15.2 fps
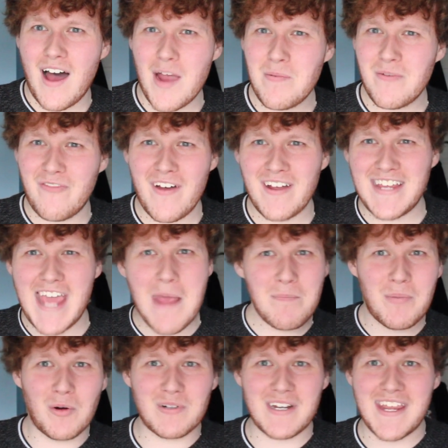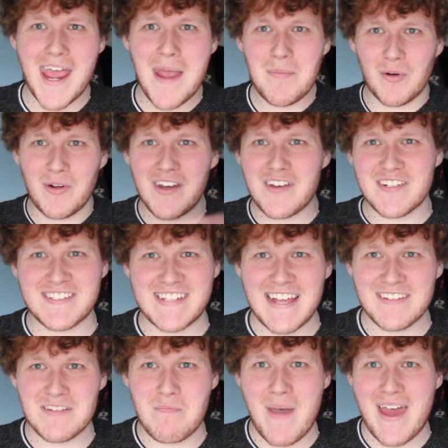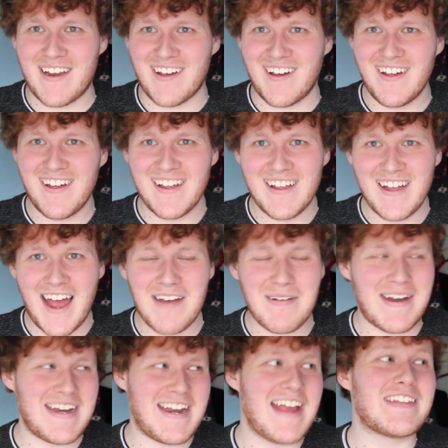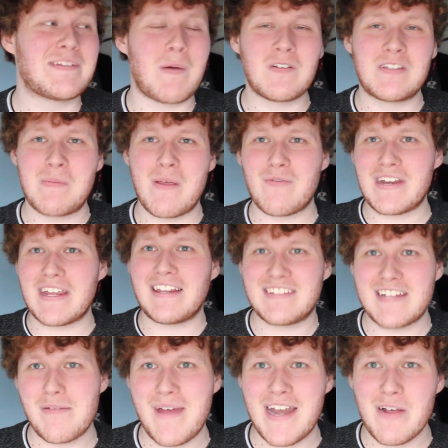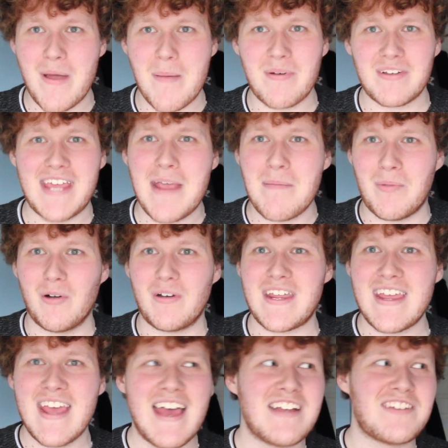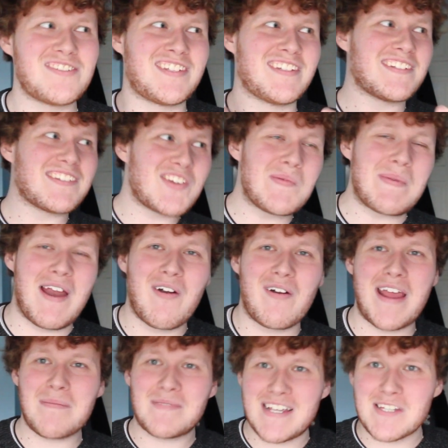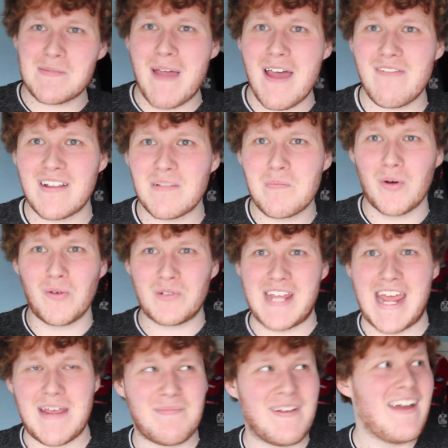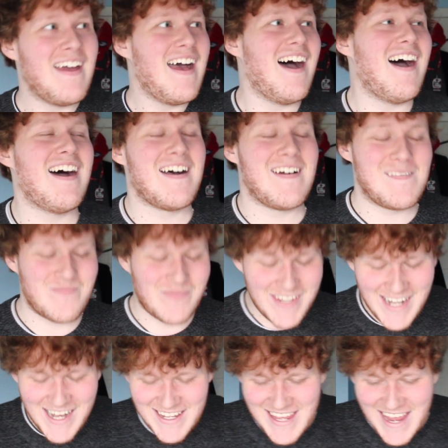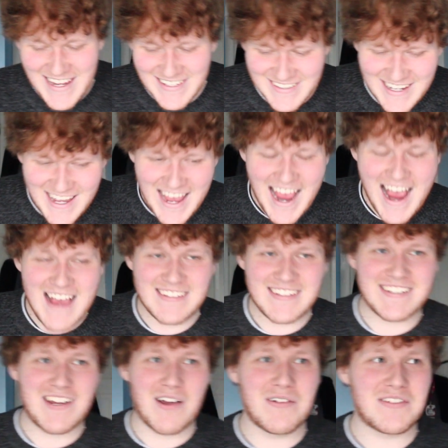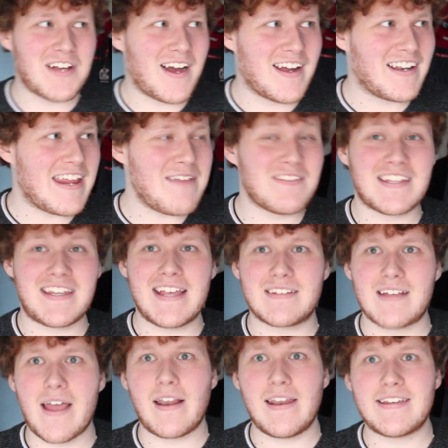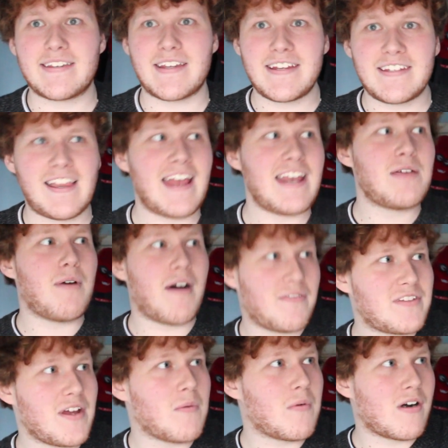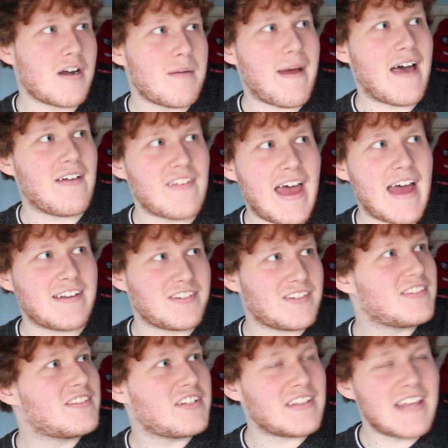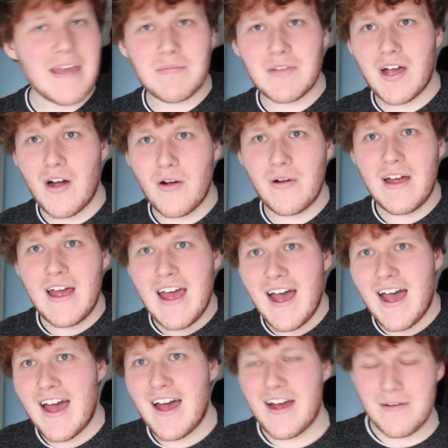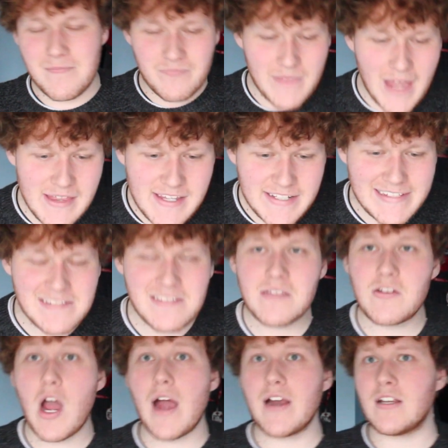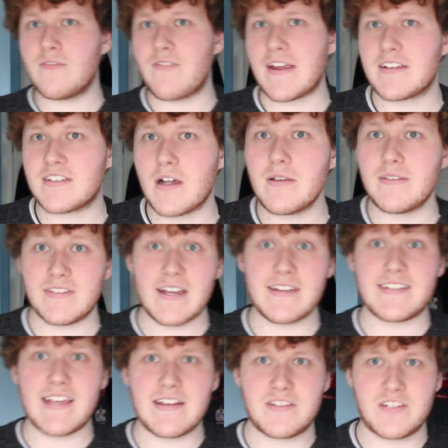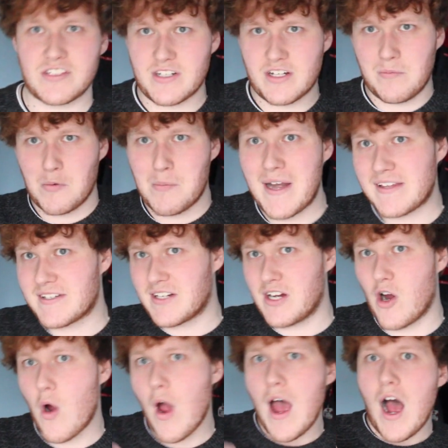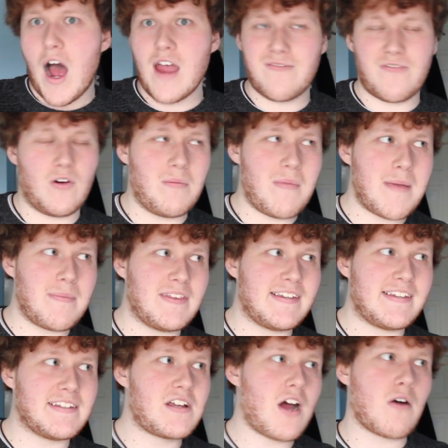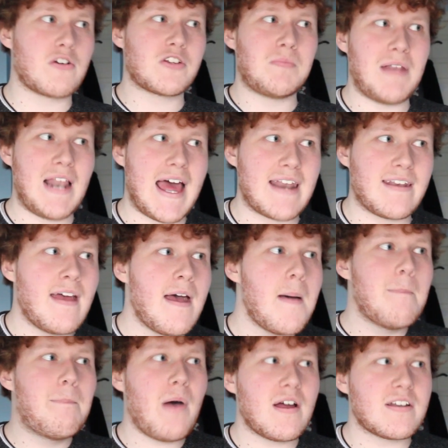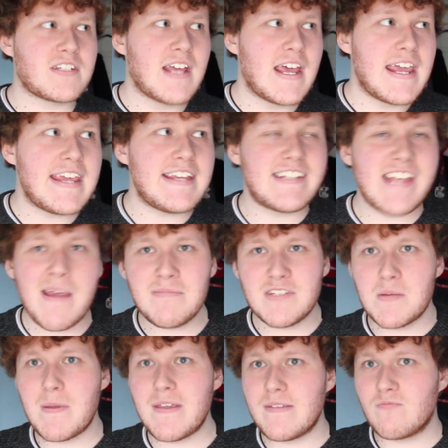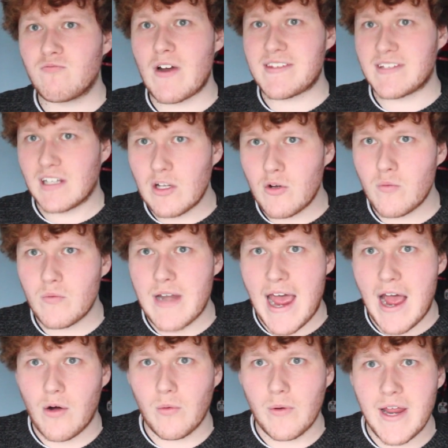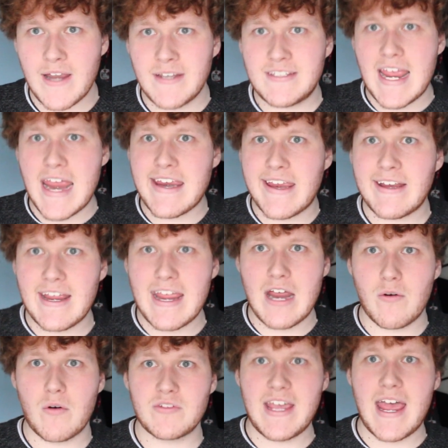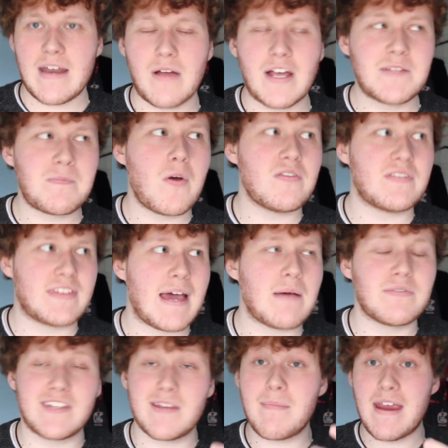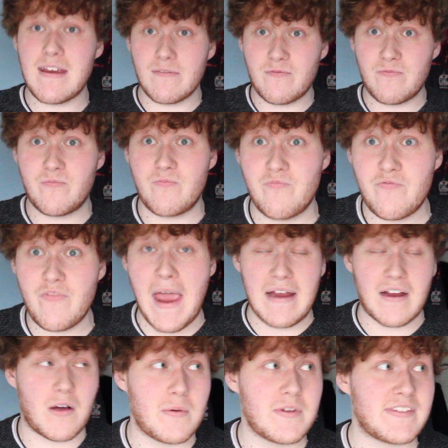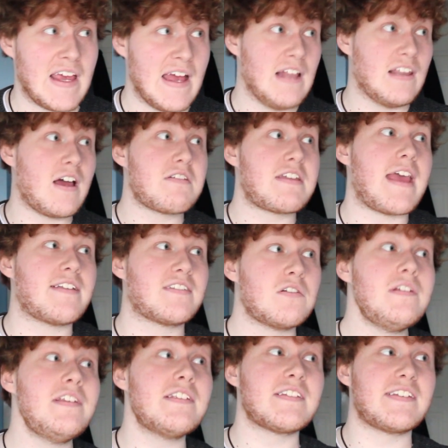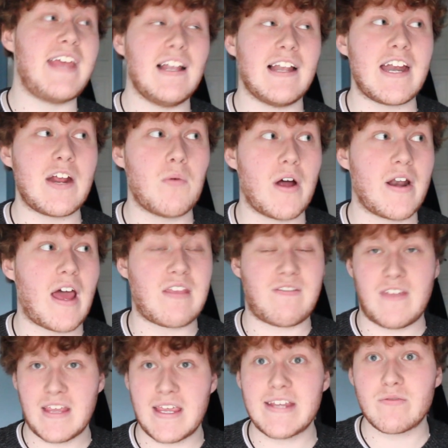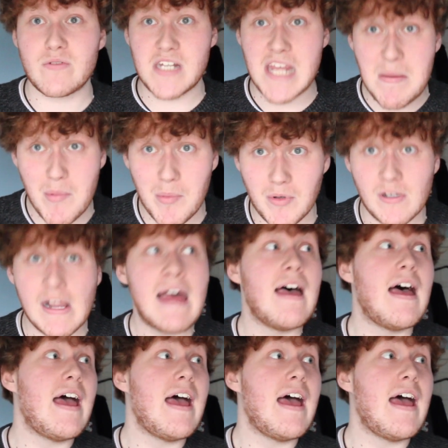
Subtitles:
I prefer Cape Baldy. Cape Baldy just sounds better. I don't know, it's supposed to be a ridiculous name anyway, but Cape Baldy, just as a superhero name, sounds better than Bald Cape. In any case, as this goes on, even the kid's like, listen, he's letting you off, don't worry about that, just let him go. And this is the kind of the thing, because as I said just a couple minutes ago, I thought maybe this is Goro's plan, but he seems to be resolute now in taking a hero's head. I suppose that was the main thing. I was like, okay, as long as he doesn't kill anyone, I think he's redeemable.